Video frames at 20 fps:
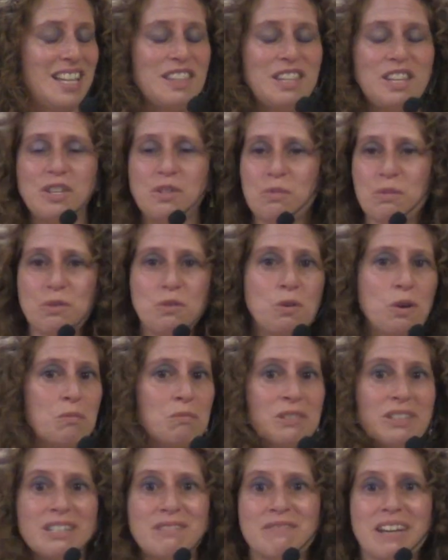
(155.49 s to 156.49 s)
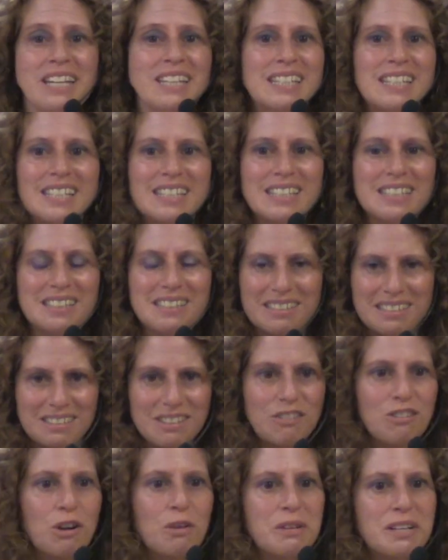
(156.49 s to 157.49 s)
These were normal events
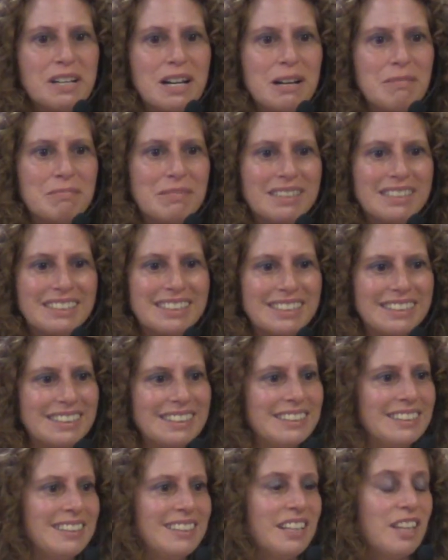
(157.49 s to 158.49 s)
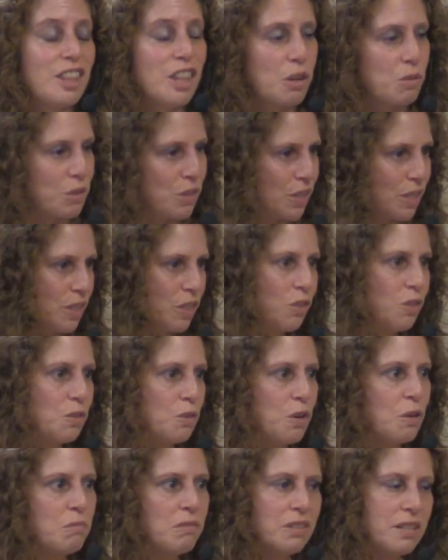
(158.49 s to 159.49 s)
growing up. They were still
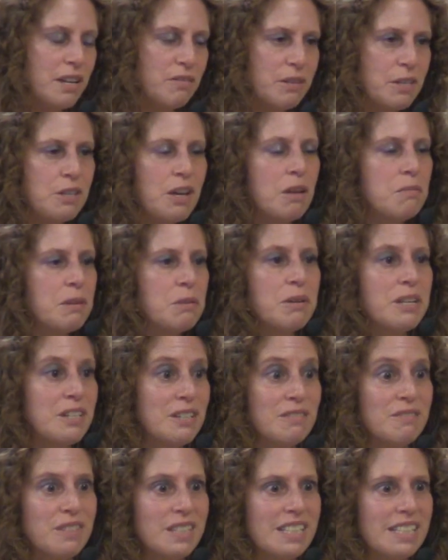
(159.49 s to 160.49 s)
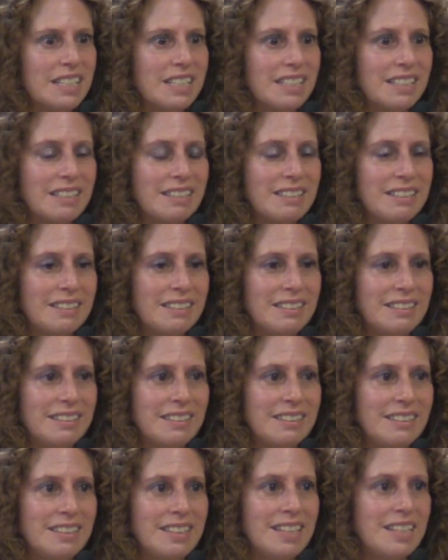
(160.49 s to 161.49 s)
normal every time I went to visit.
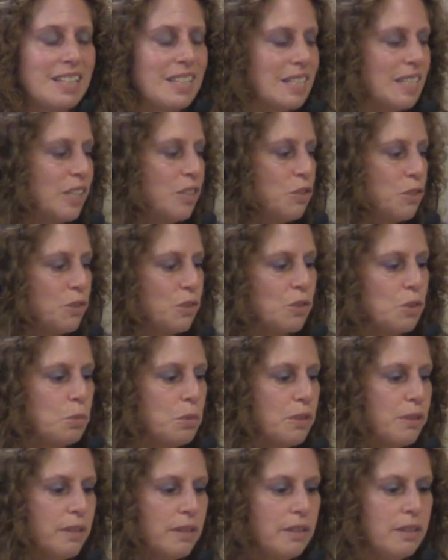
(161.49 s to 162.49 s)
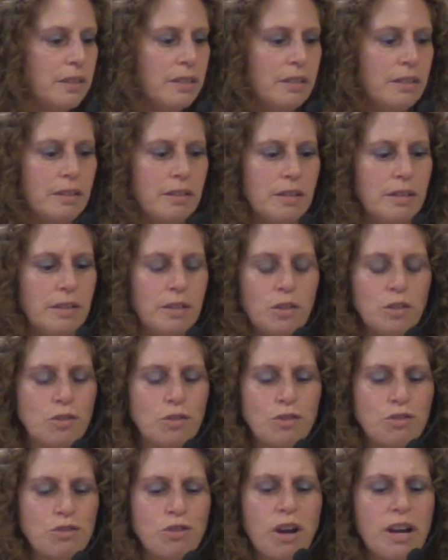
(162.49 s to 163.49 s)
The sisters would
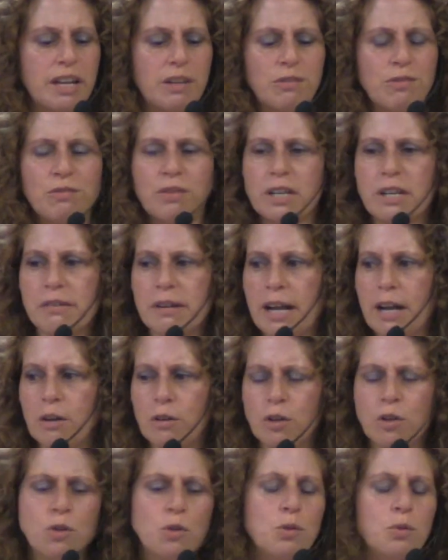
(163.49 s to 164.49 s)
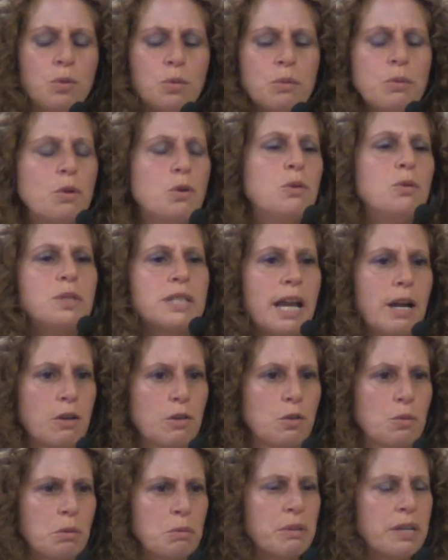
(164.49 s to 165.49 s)
try and figure out whose
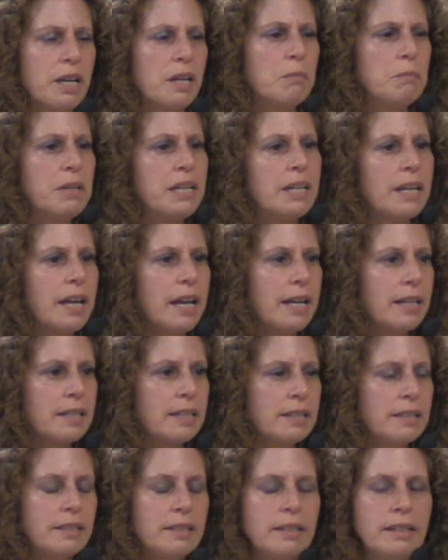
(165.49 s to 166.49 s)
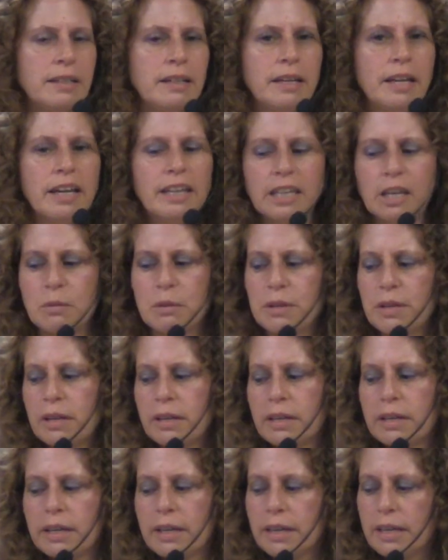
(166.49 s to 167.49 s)
house we were going to meet at, and they would
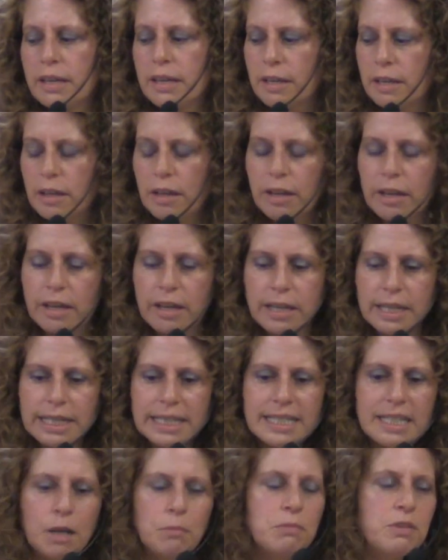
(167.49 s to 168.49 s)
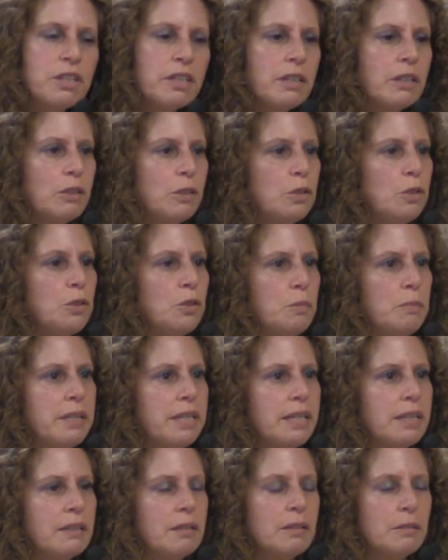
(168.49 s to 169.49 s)
attempt to include
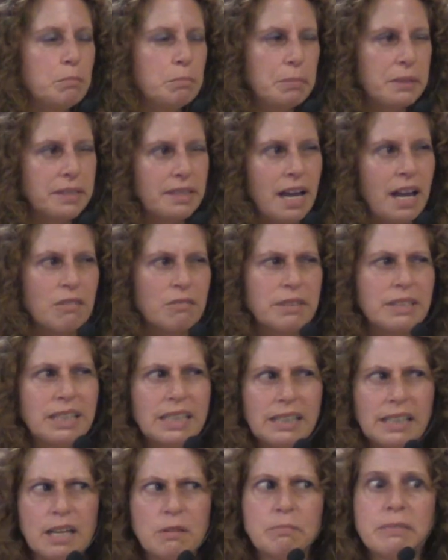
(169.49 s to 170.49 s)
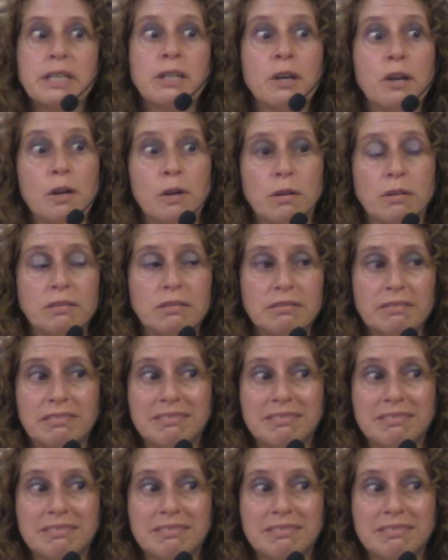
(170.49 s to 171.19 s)
me, but not really let me know